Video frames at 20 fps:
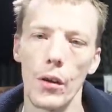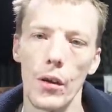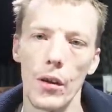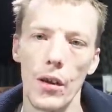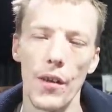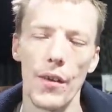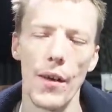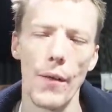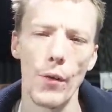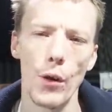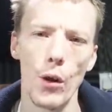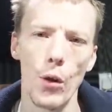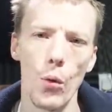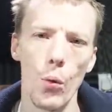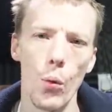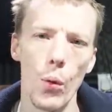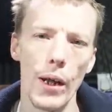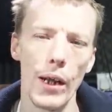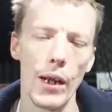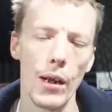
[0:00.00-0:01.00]
Let's have a
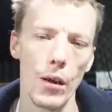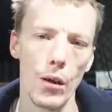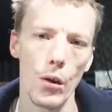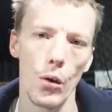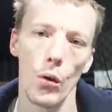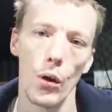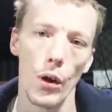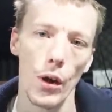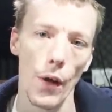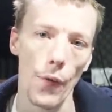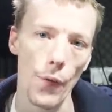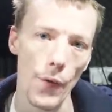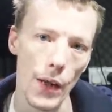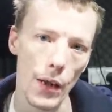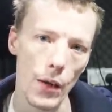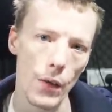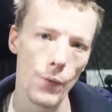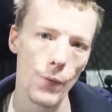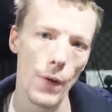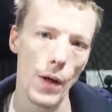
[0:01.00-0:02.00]
quick look, and I
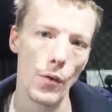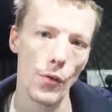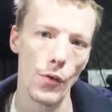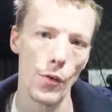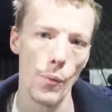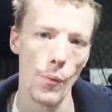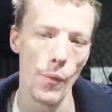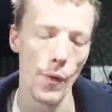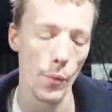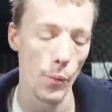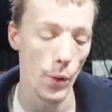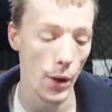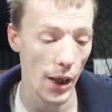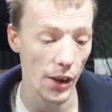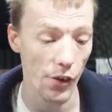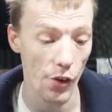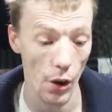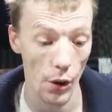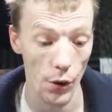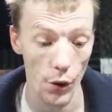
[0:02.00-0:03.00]
think I've found something. Well,
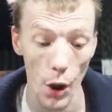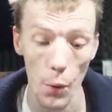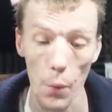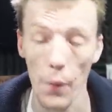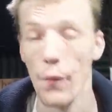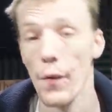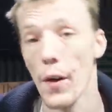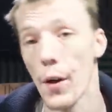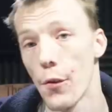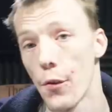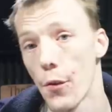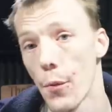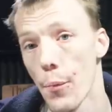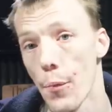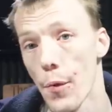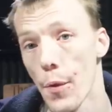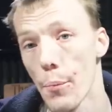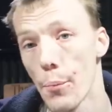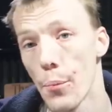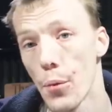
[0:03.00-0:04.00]
actually, I know I've found
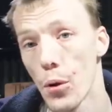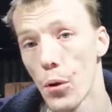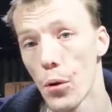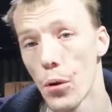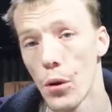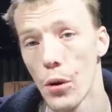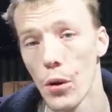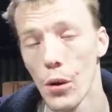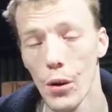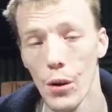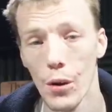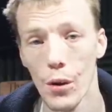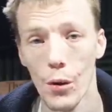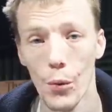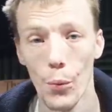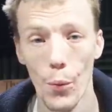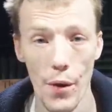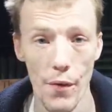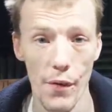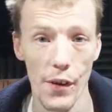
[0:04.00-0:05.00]
something, but
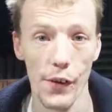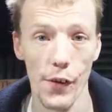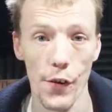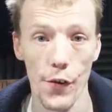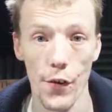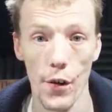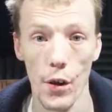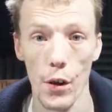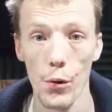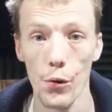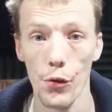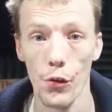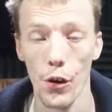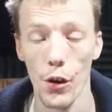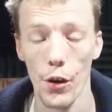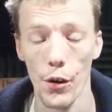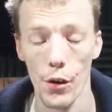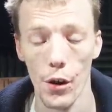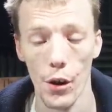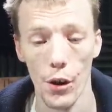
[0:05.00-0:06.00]
whether it's a
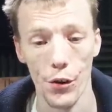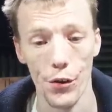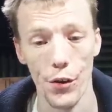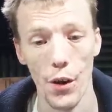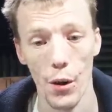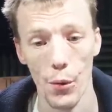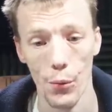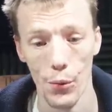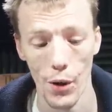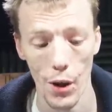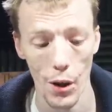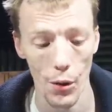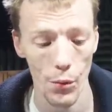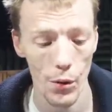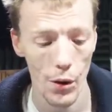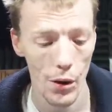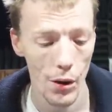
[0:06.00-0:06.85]
solution, I don't know.